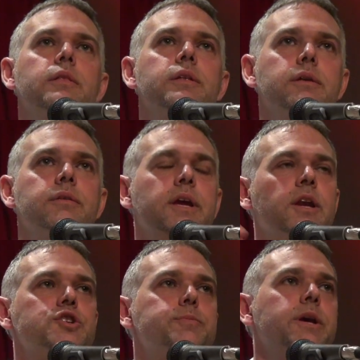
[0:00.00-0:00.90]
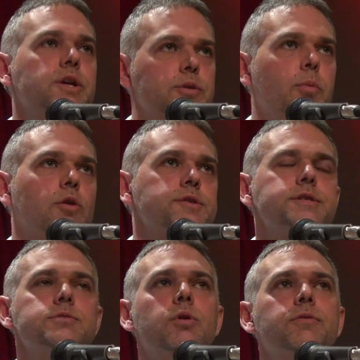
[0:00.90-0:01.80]
the English-speaking
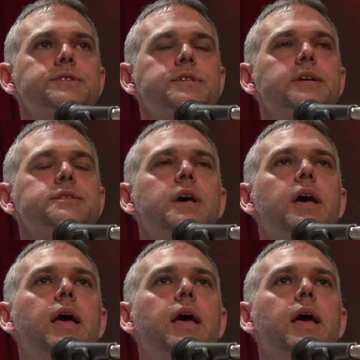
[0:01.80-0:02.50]
democracies, welfare states.